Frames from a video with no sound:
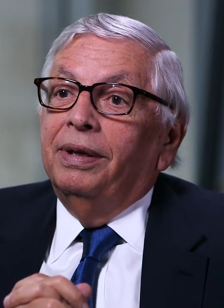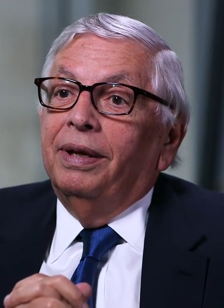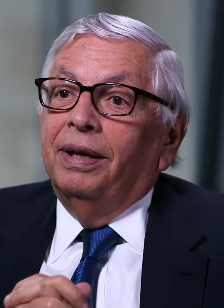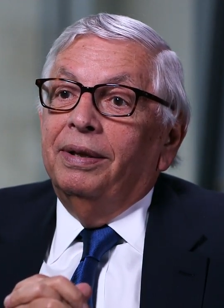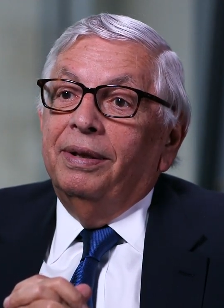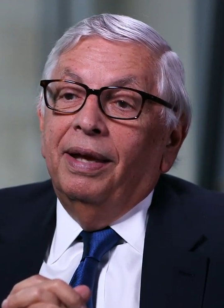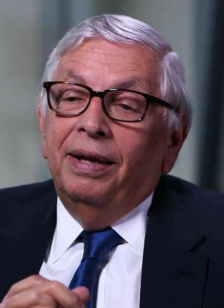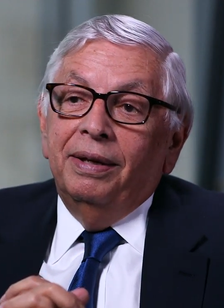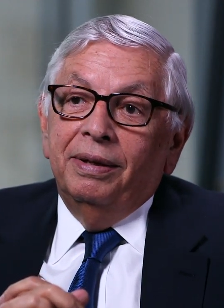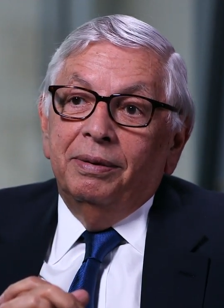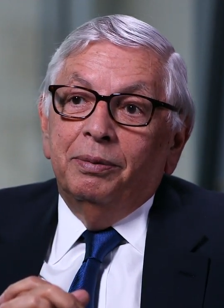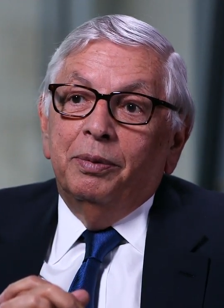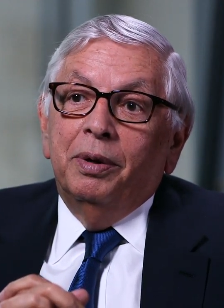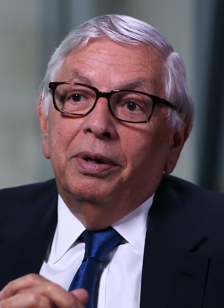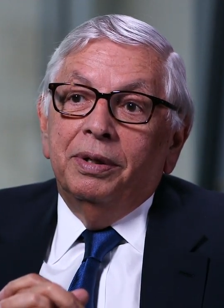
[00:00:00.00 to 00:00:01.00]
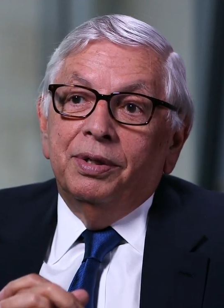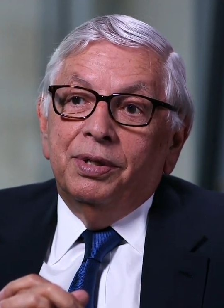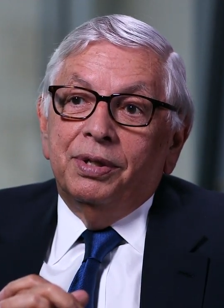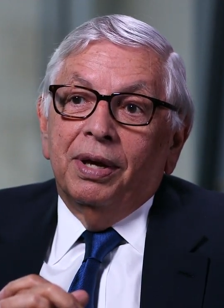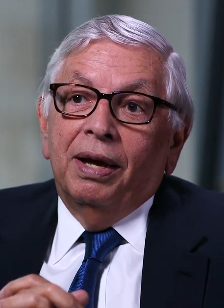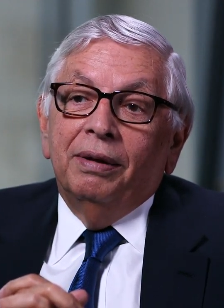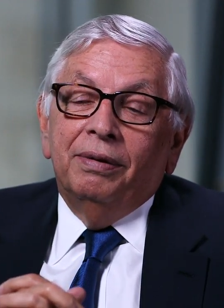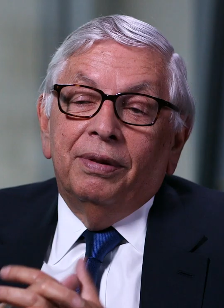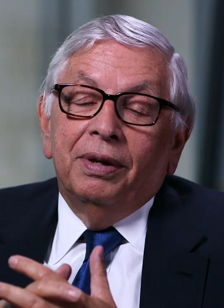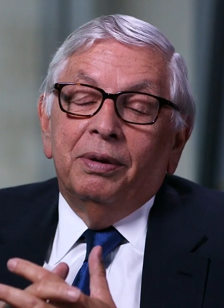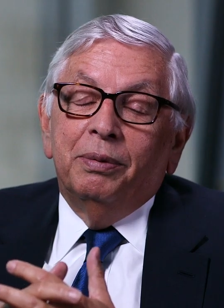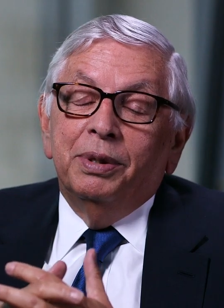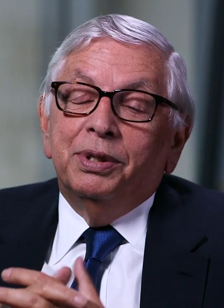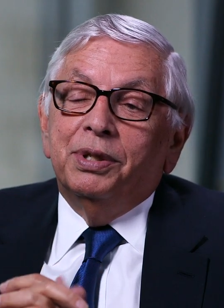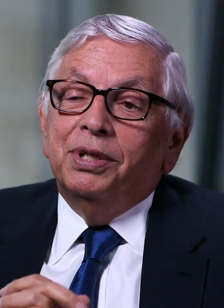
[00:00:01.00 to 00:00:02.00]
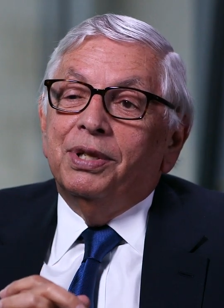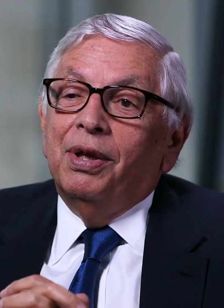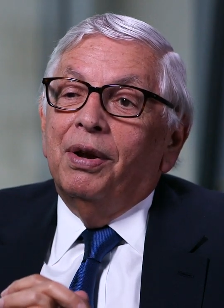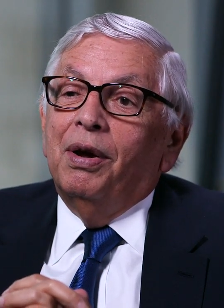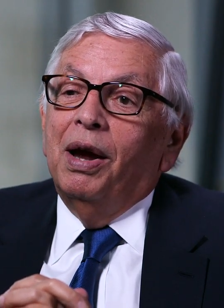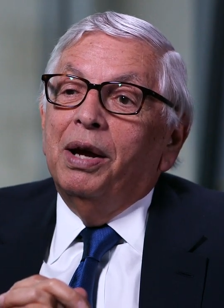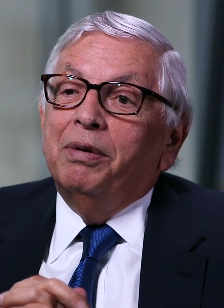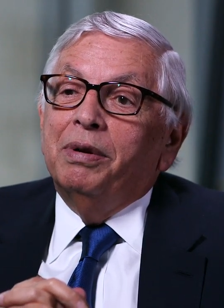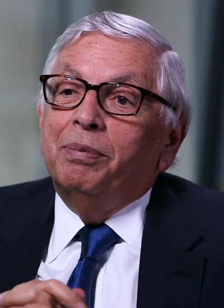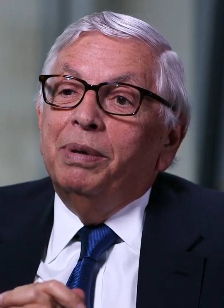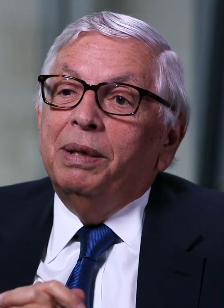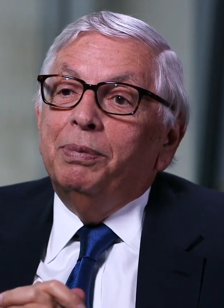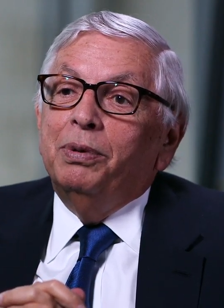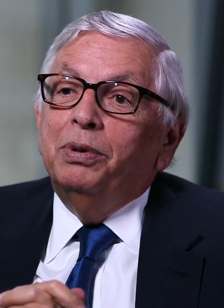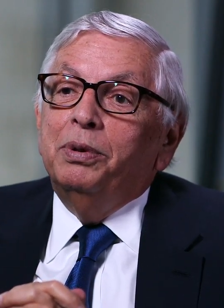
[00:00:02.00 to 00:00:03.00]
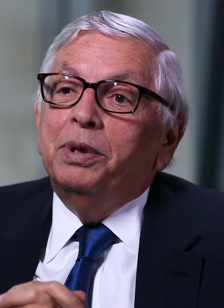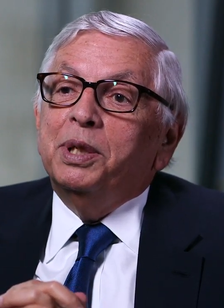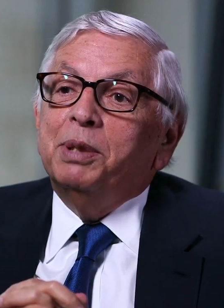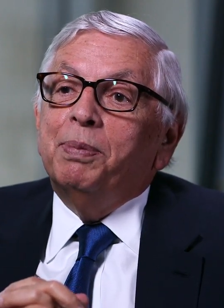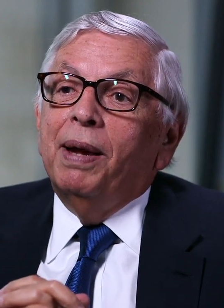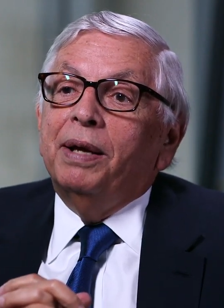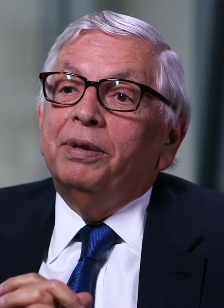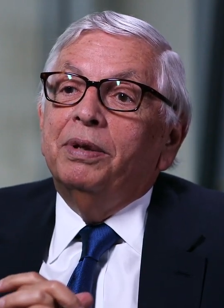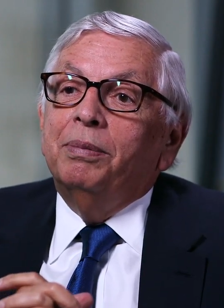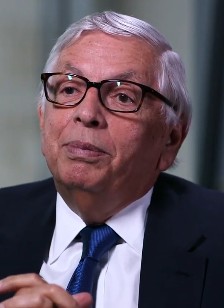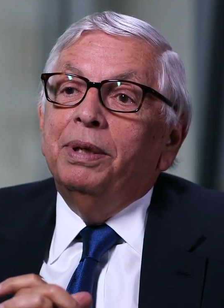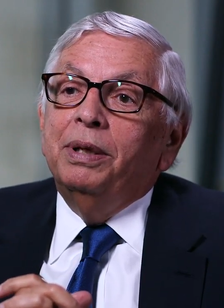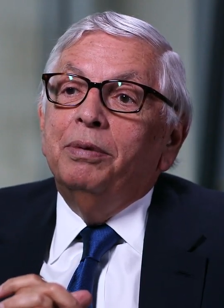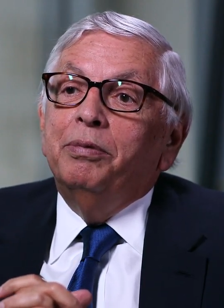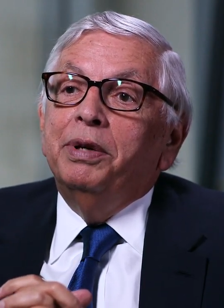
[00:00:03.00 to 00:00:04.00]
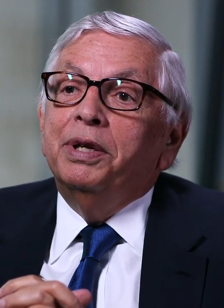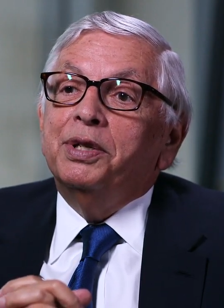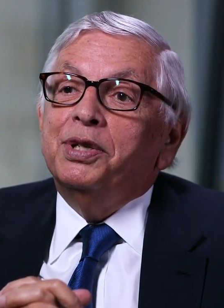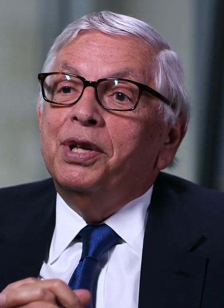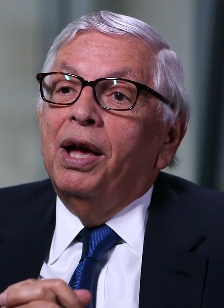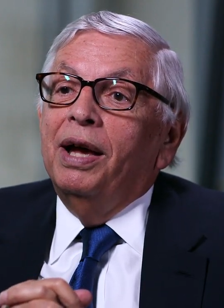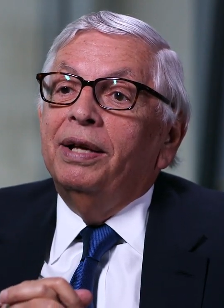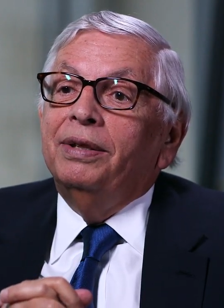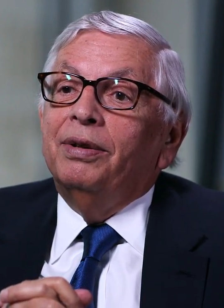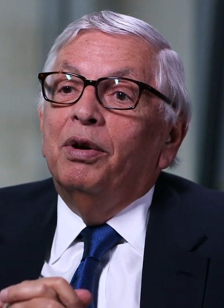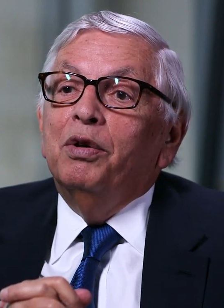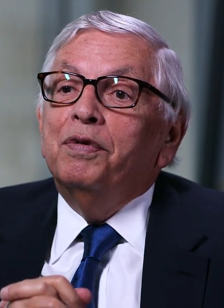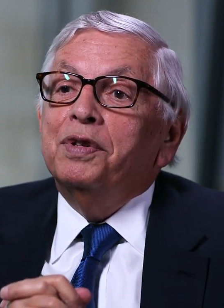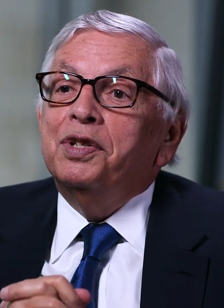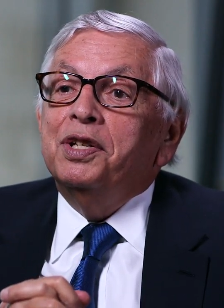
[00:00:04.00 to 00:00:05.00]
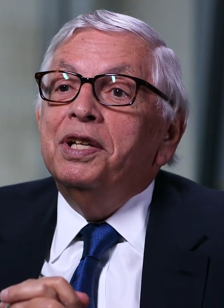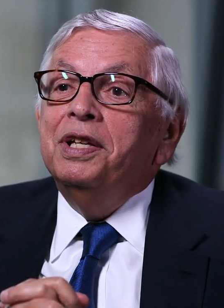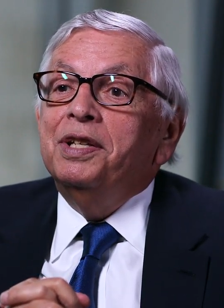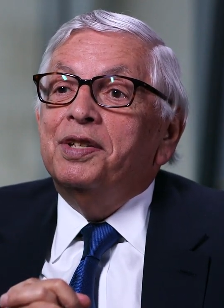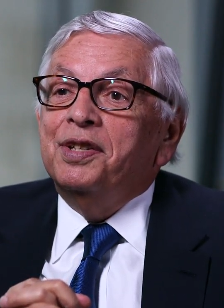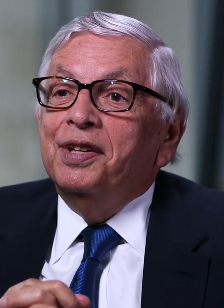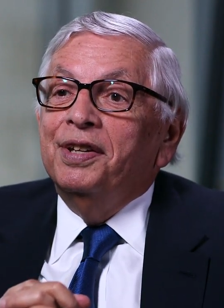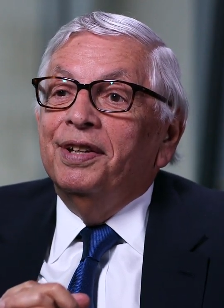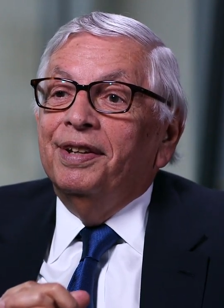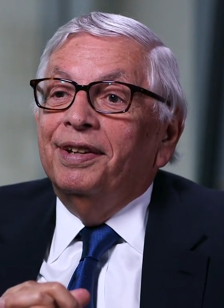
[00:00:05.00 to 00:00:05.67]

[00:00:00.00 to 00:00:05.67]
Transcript: and then it was, I think we should start hiring people who expect to be reassigned overseas,